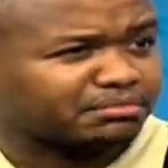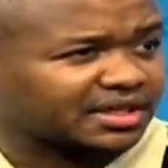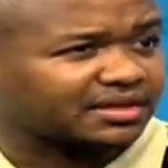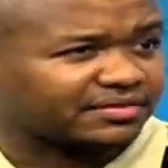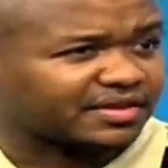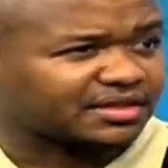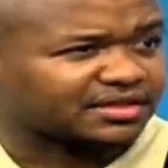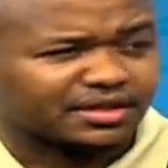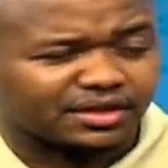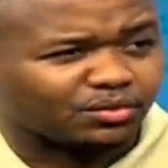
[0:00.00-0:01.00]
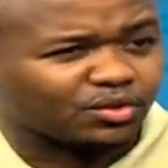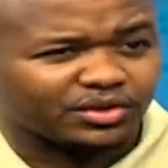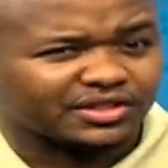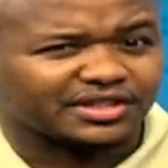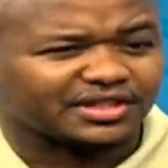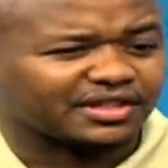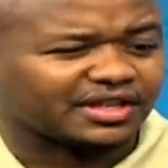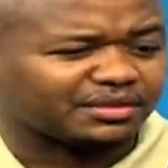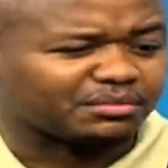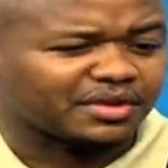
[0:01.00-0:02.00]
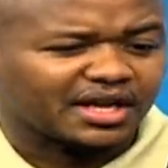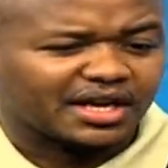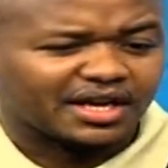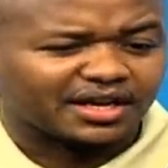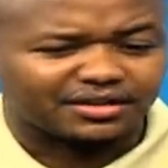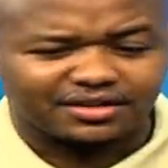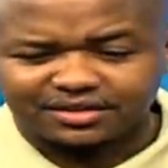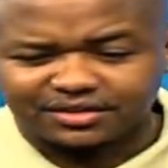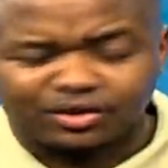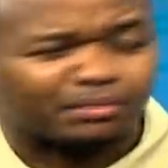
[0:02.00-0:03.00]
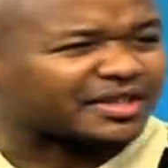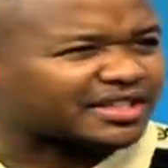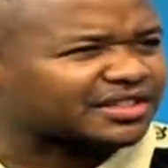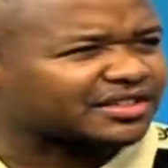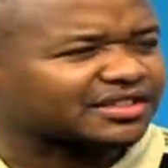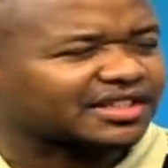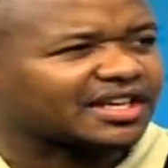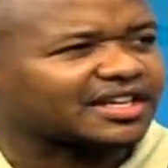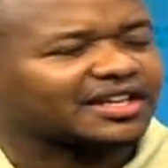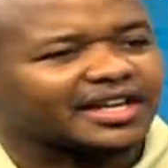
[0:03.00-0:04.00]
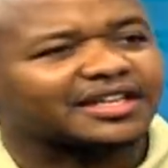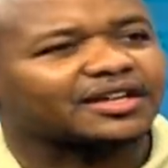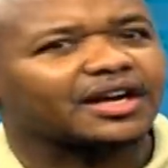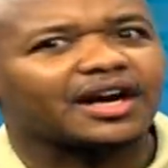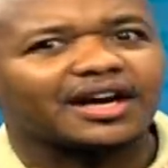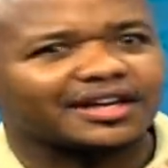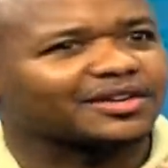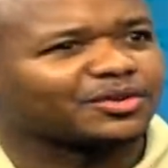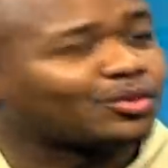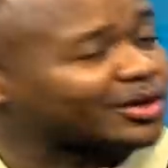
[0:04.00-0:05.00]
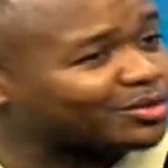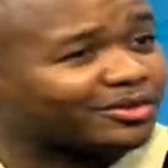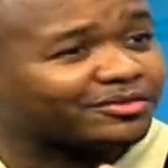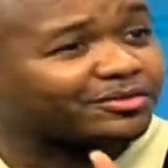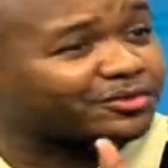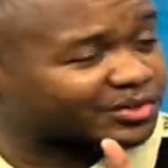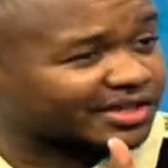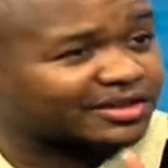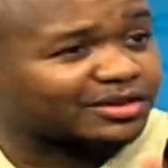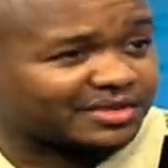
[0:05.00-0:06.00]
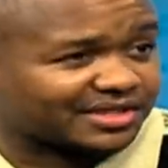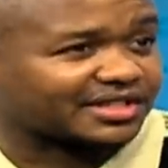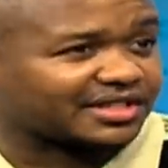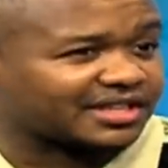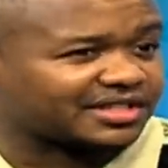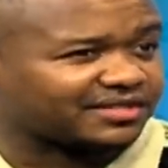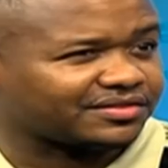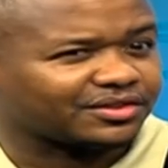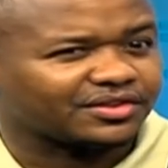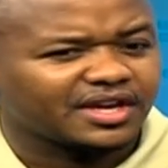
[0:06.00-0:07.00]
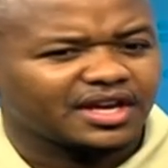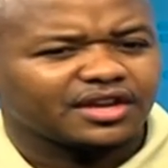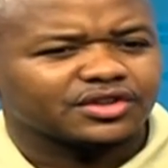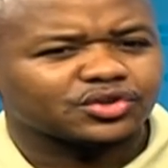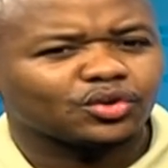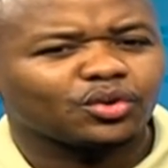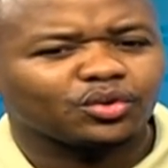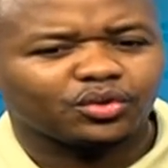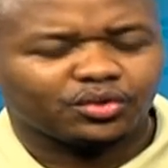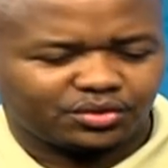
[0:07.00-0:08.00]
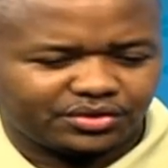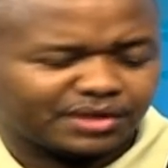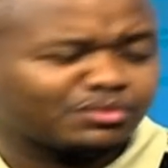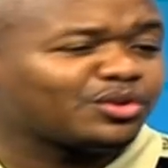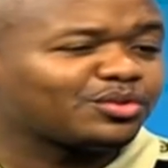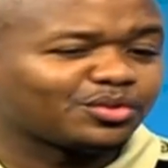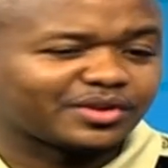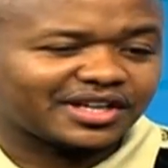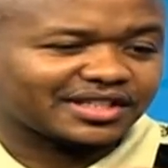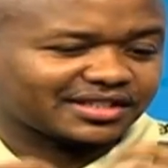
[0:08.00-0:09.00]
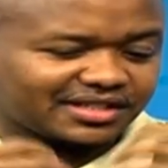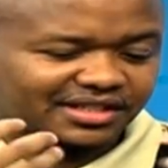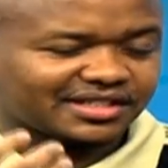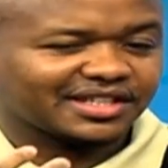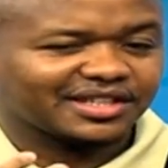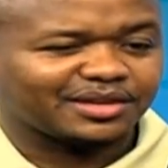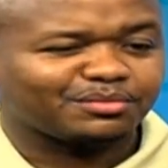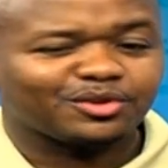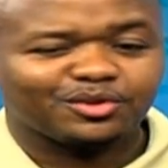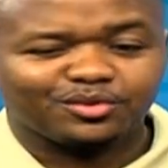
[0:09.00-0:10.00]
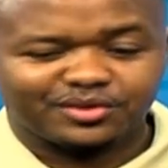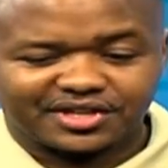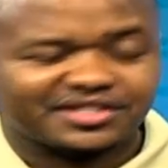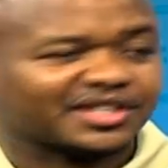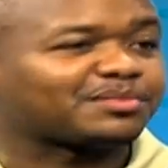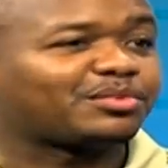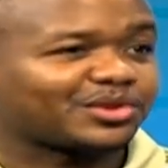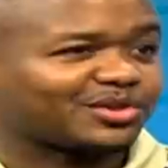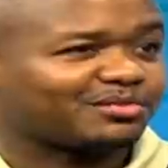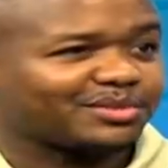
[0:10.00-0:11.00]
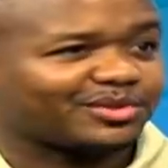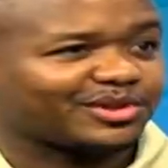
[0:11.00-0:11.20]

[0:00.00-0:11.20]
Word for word: big events and awards and competitions in Kenya. Like what we few sanomes achieve you. Yeah. So the more una succeed, the more una exposed to people.